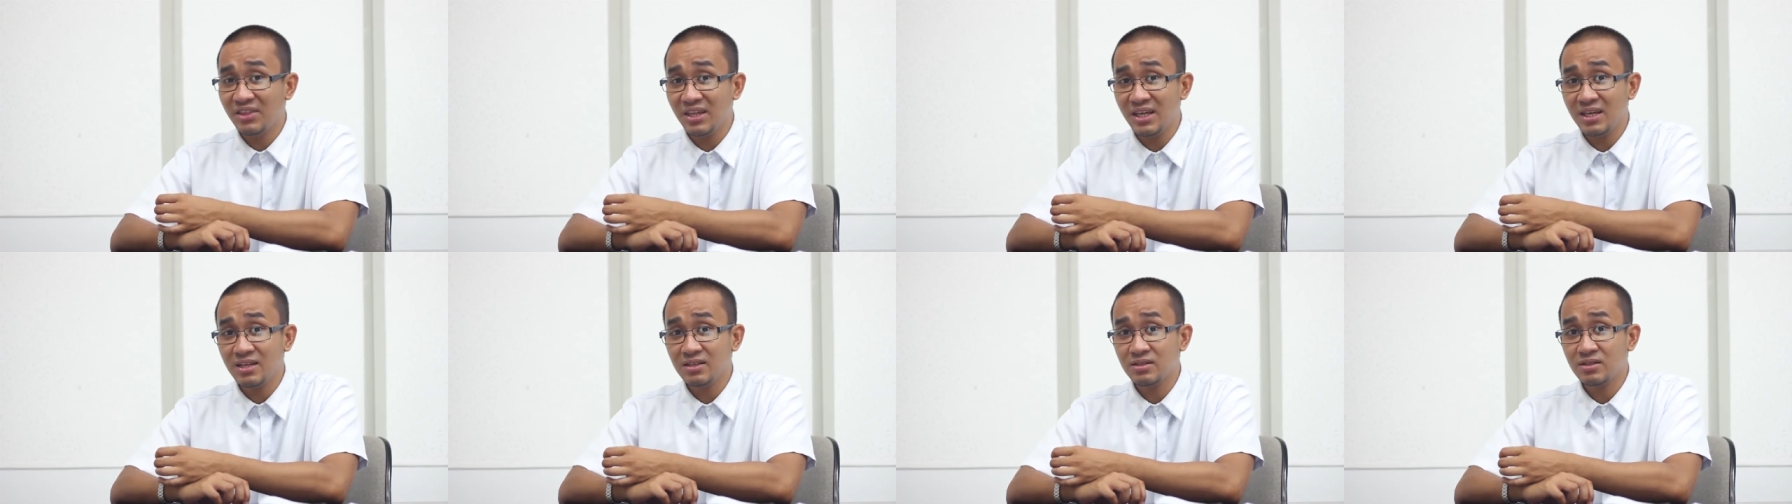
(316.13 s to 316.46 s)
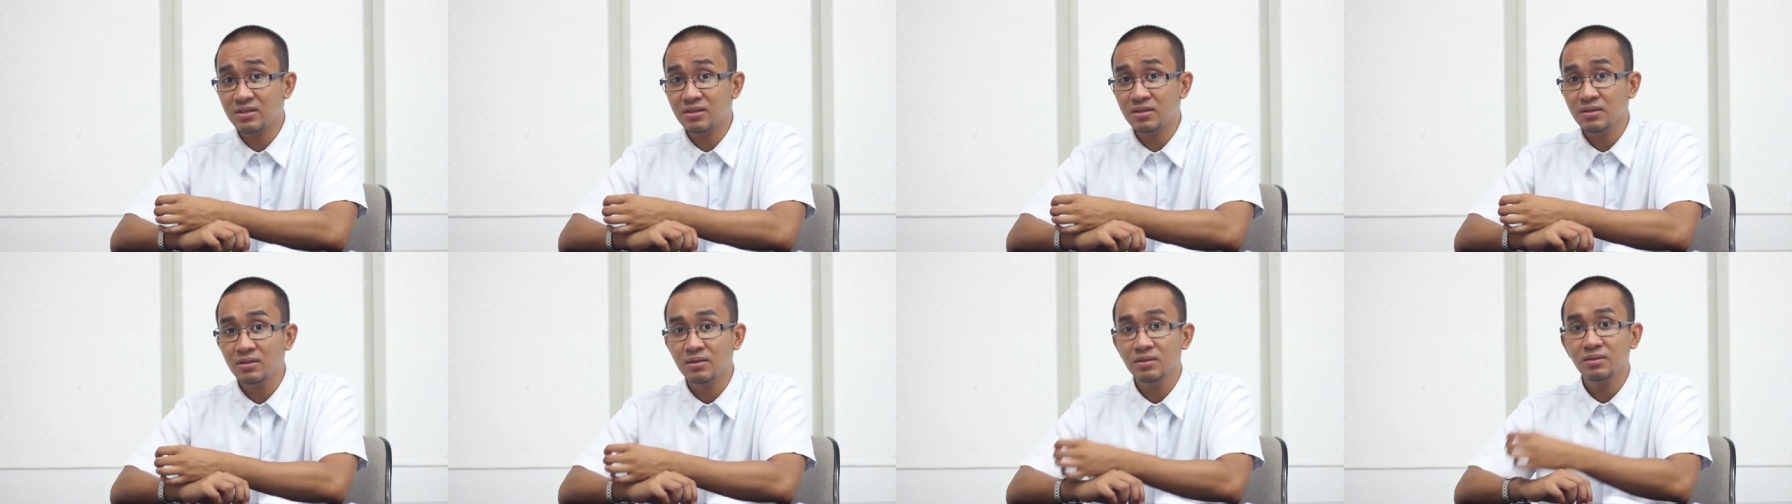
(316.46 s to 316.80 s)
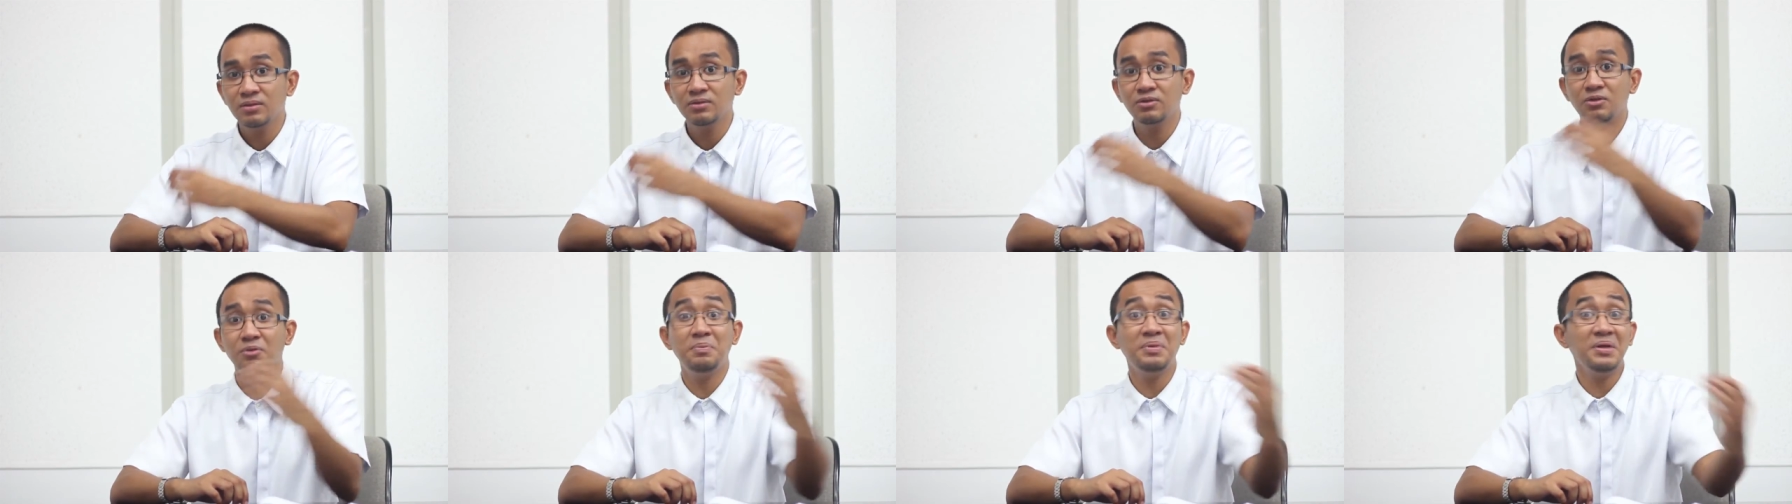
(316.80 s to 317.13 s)
things
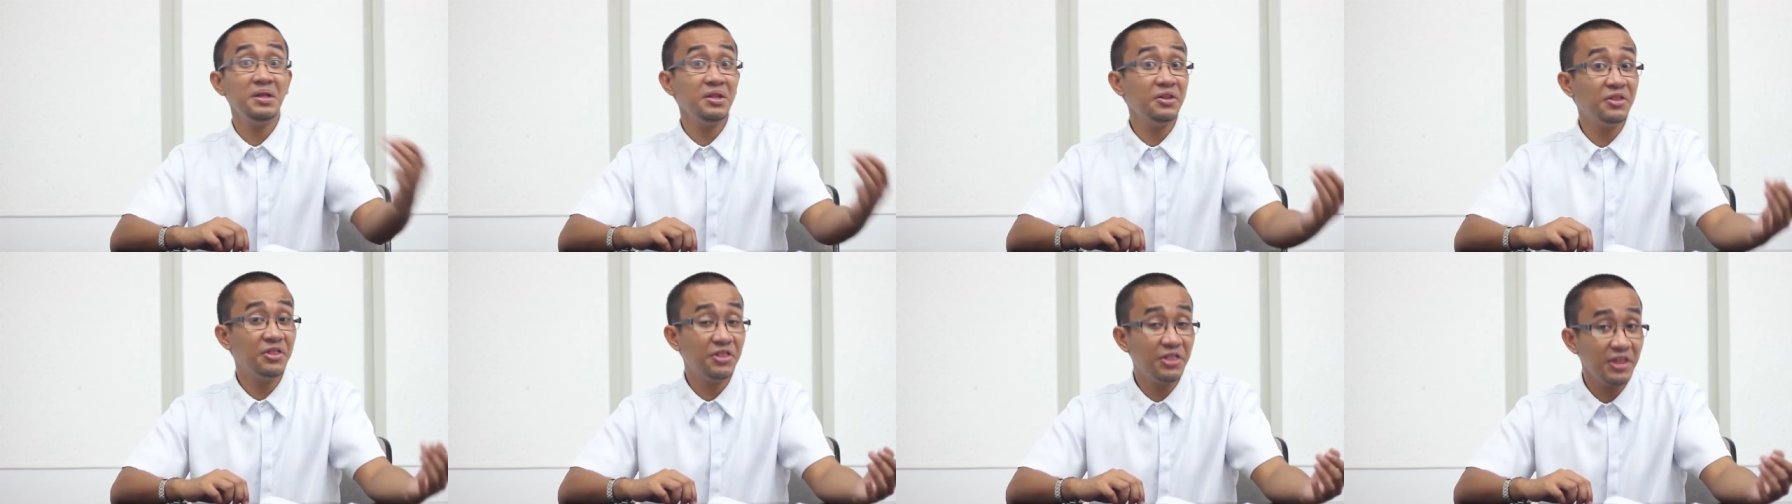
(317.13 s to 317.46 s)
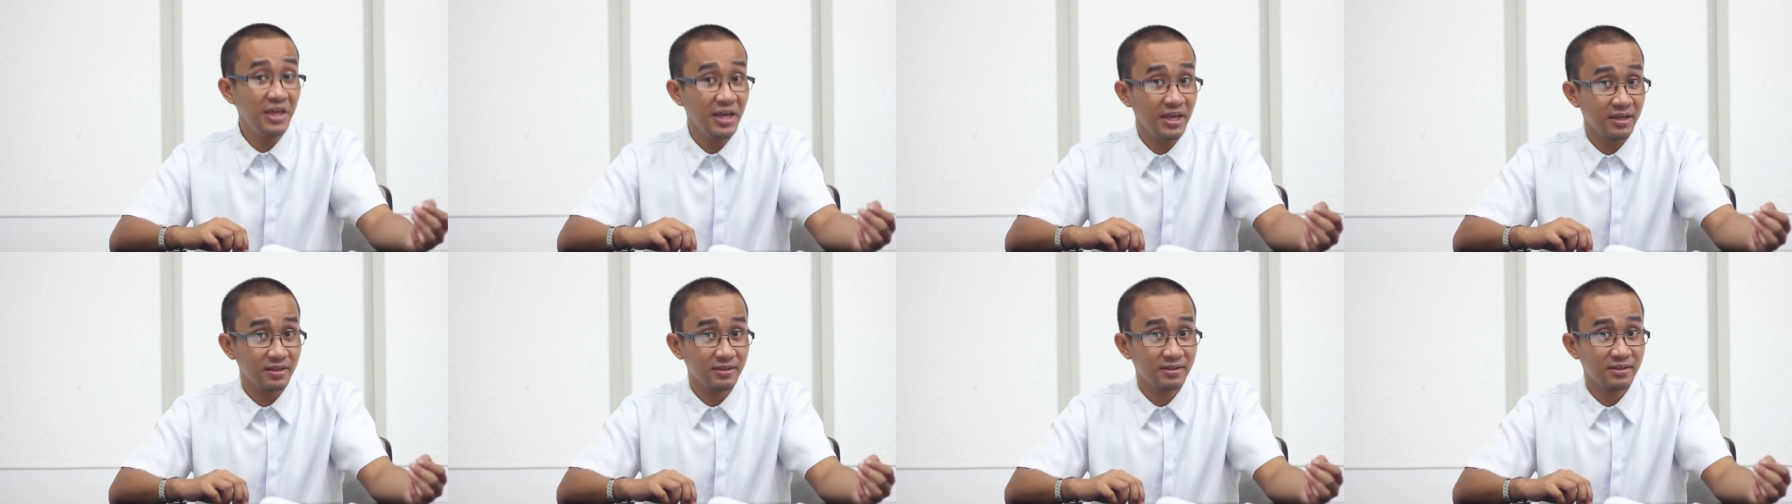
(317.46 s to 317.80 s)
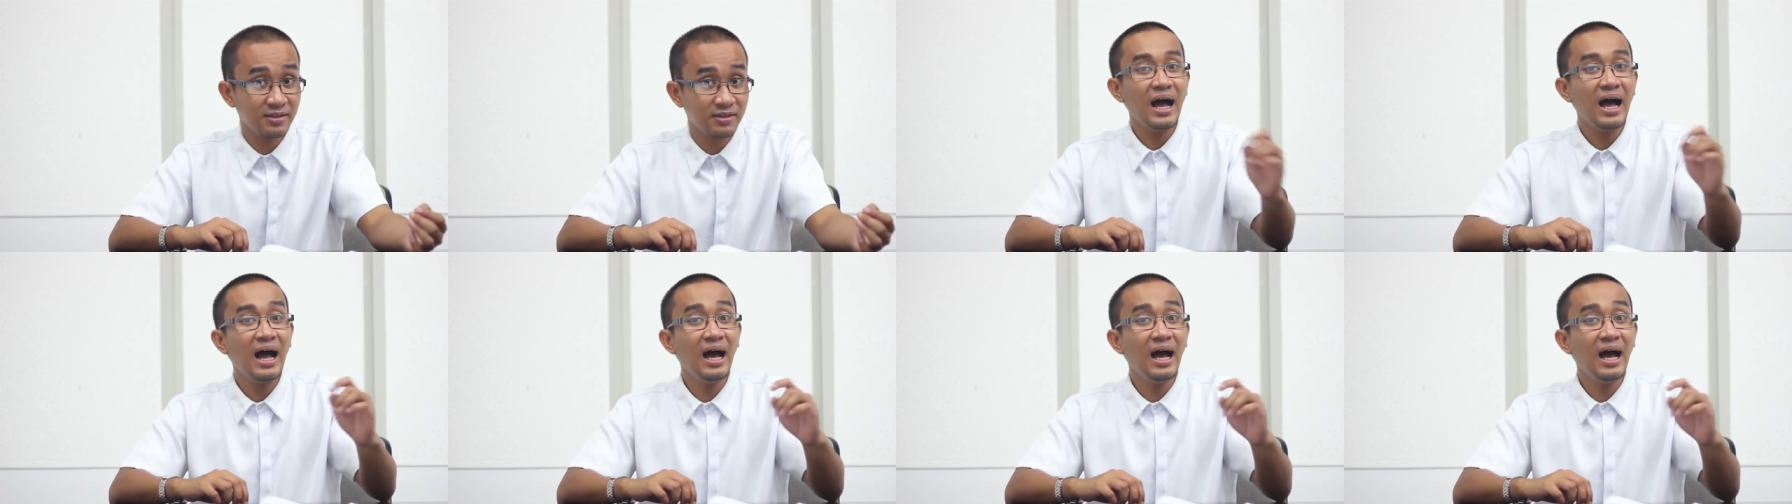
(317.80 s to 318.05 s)
to build things.